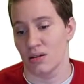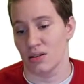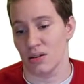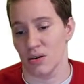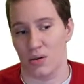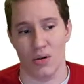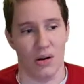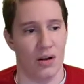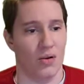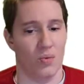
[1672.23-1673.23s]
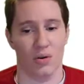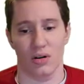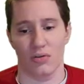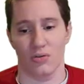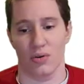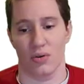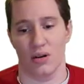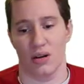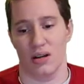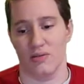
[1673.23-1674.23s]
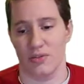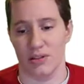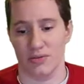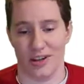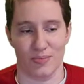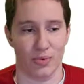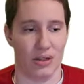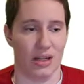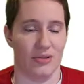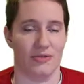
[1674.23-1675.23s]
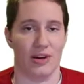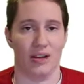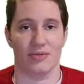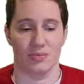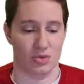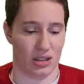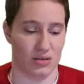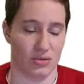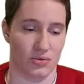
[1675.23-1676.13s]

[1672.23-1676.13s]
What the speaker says: So 104 and 55.85, subtract